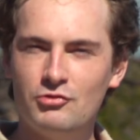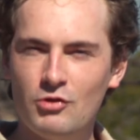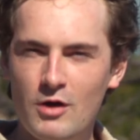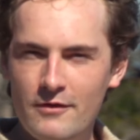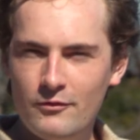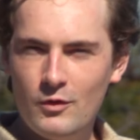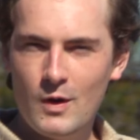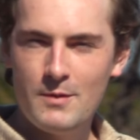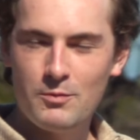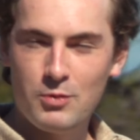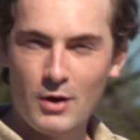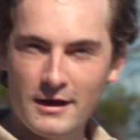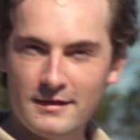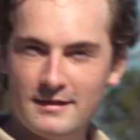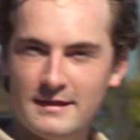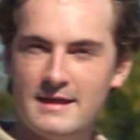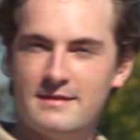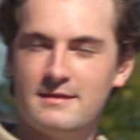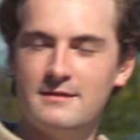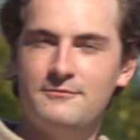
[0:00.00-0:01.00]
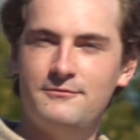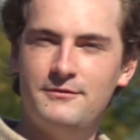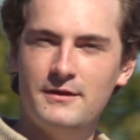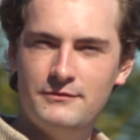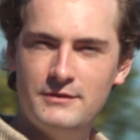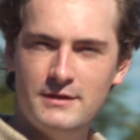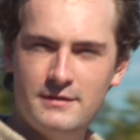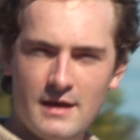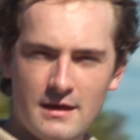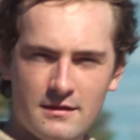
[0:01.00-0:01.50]
driveway price less than
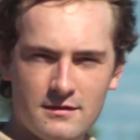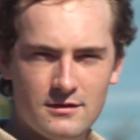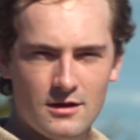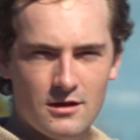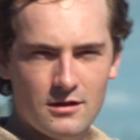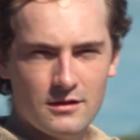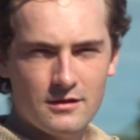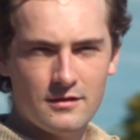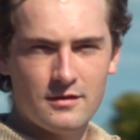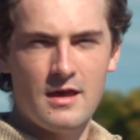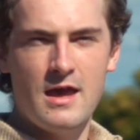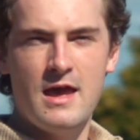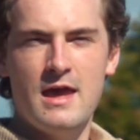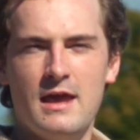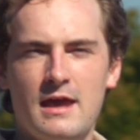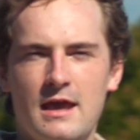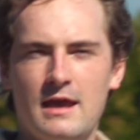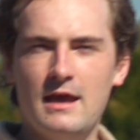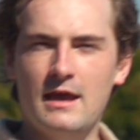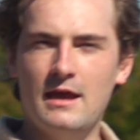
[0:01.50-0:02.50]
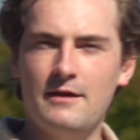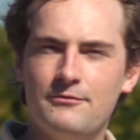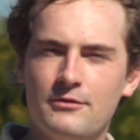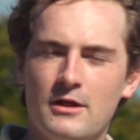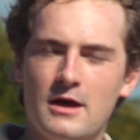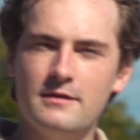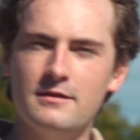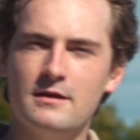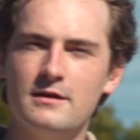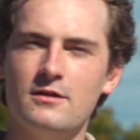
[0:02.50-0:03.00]
$50,000, it
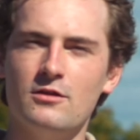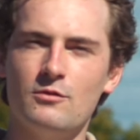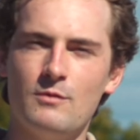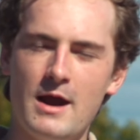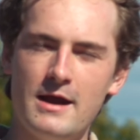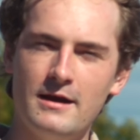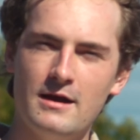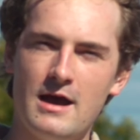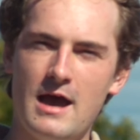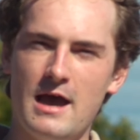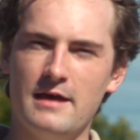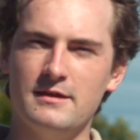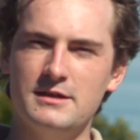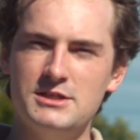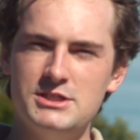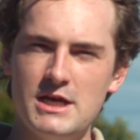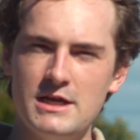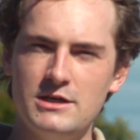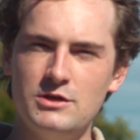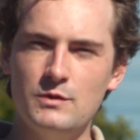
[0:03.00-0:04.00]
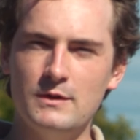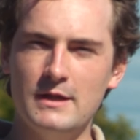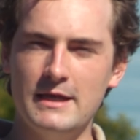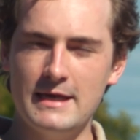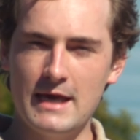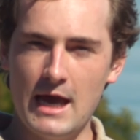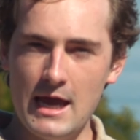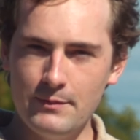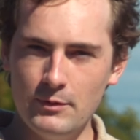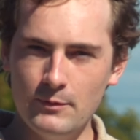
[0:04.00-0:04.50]
flies under the radar as a genuinely
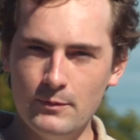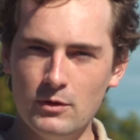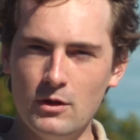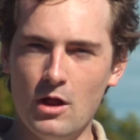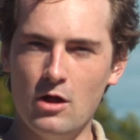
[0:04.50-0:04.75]
capable